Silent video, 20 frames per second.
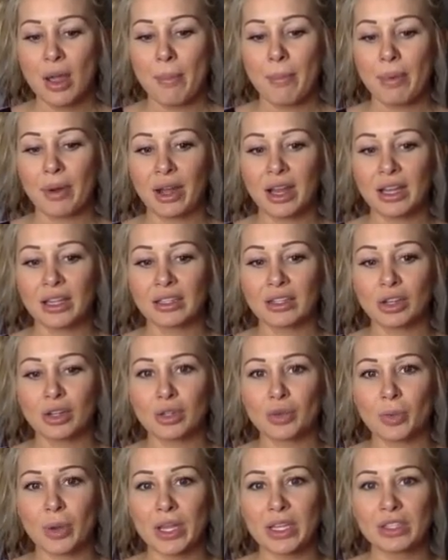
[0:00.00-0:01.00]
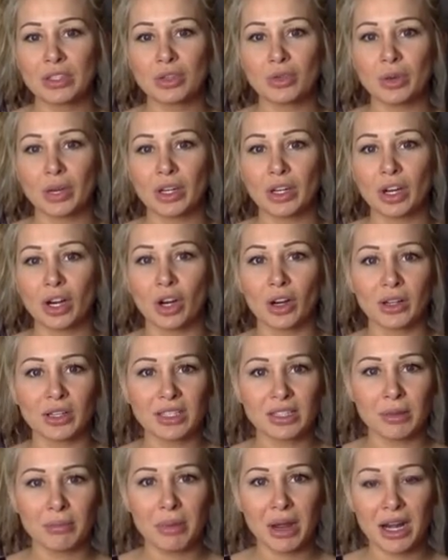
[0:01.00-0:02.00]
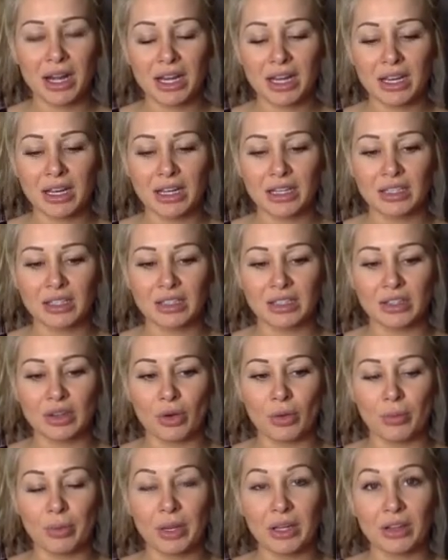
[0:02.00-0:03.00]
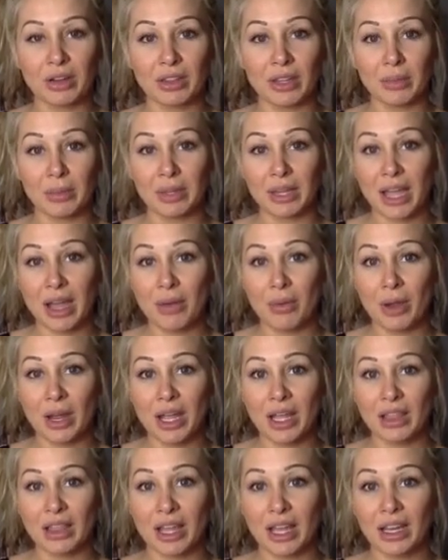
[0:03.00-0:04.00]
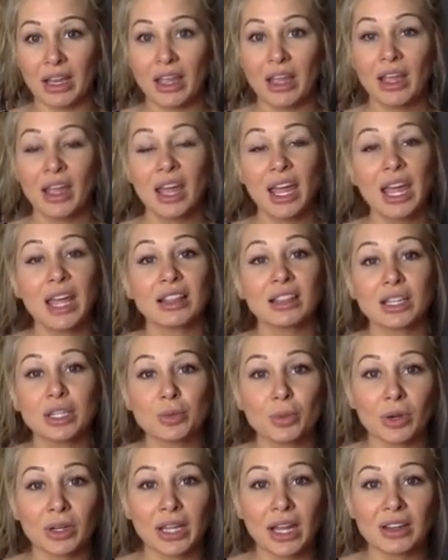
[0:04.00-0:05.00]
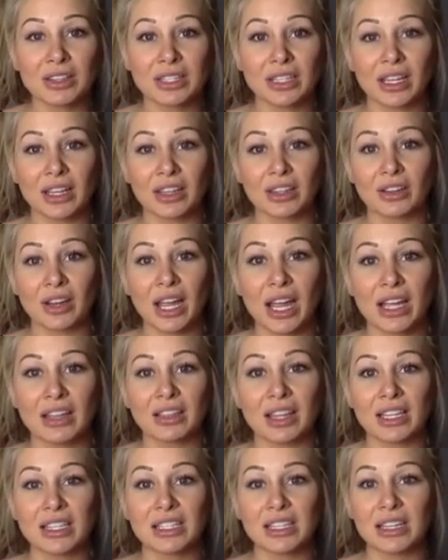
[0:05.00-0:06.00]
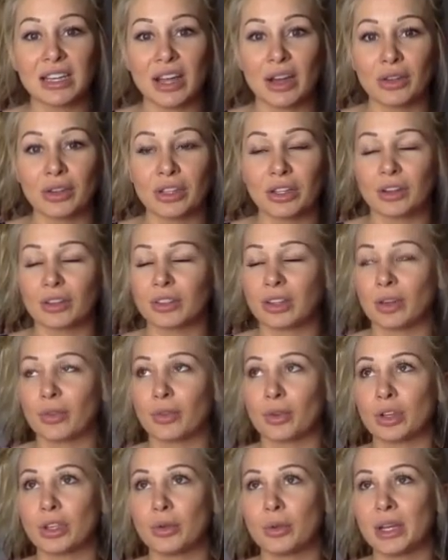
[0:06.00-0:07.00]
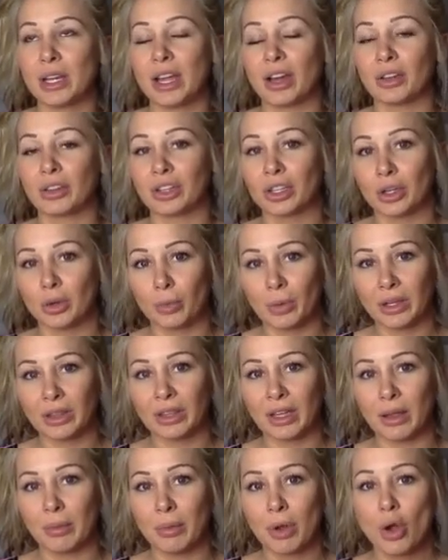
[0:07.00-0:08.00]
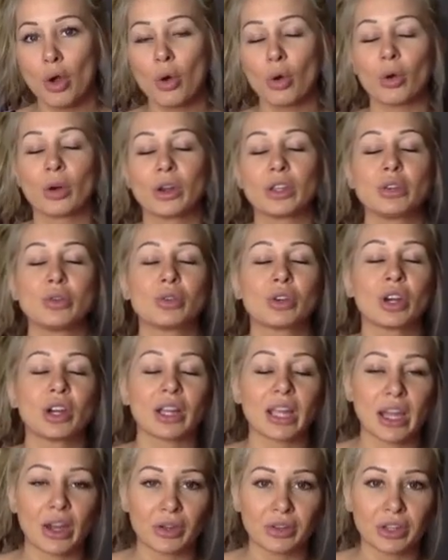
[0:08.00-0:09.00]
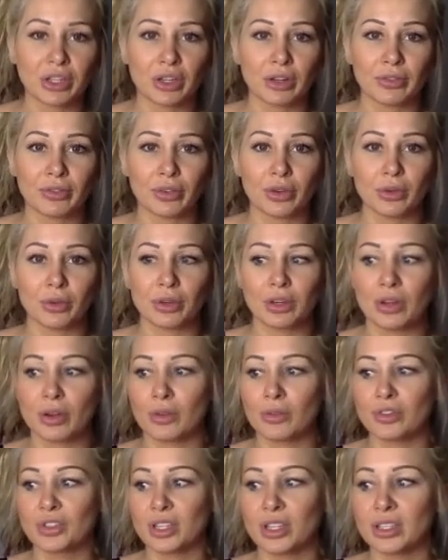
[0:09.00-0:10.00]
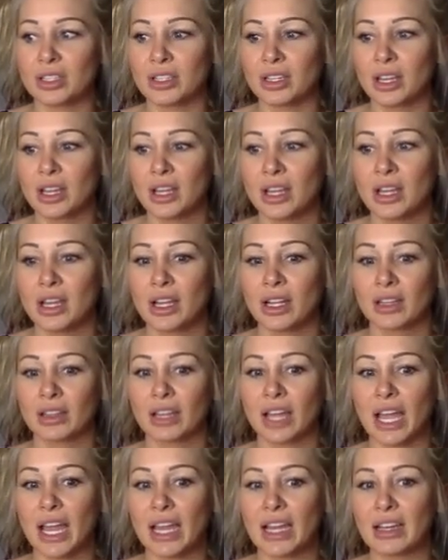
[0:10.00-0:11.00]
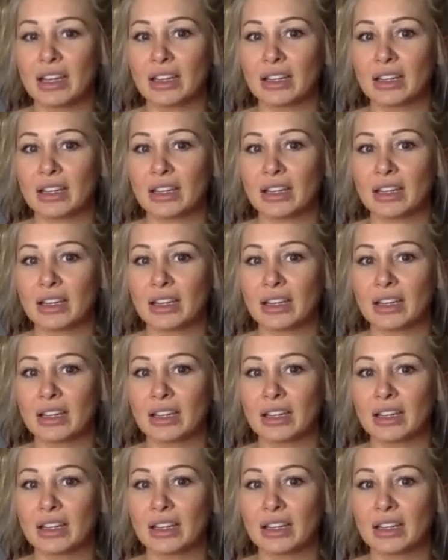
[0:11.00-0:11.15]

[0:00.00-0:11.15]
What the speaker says: But there's ways to encourage somebody and don't pick on them in that way. Like, hey, let's work out together. Hey, let's eat healthier. Therefore, you eat healthier with them. Or you cook healthier food. You don't just, like,